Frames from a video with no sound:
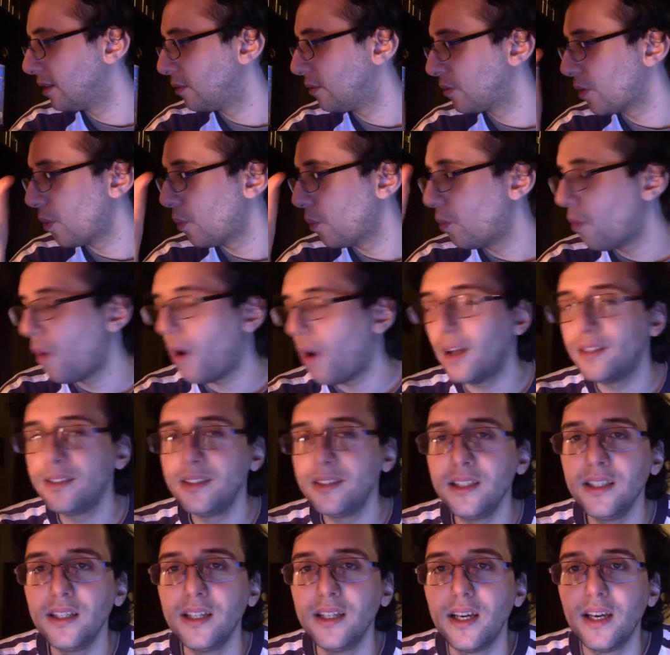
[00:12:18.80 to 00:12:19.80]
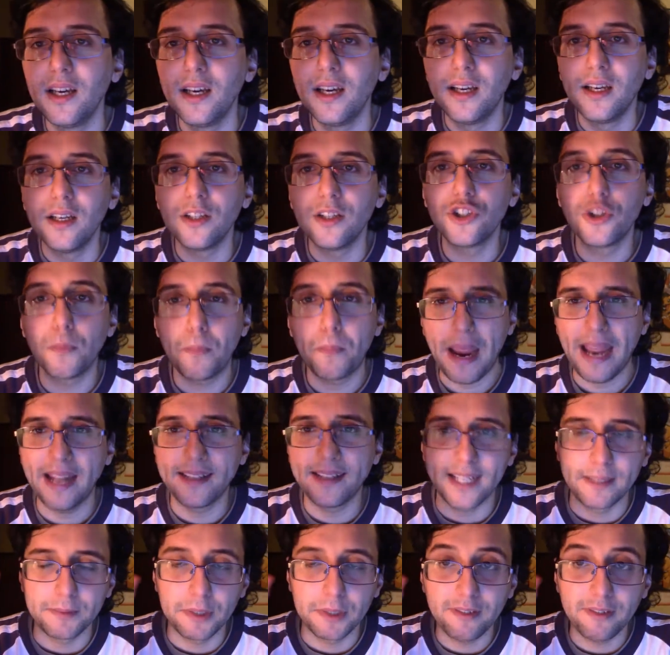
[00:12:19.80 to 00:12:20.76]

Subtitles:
one Japan time,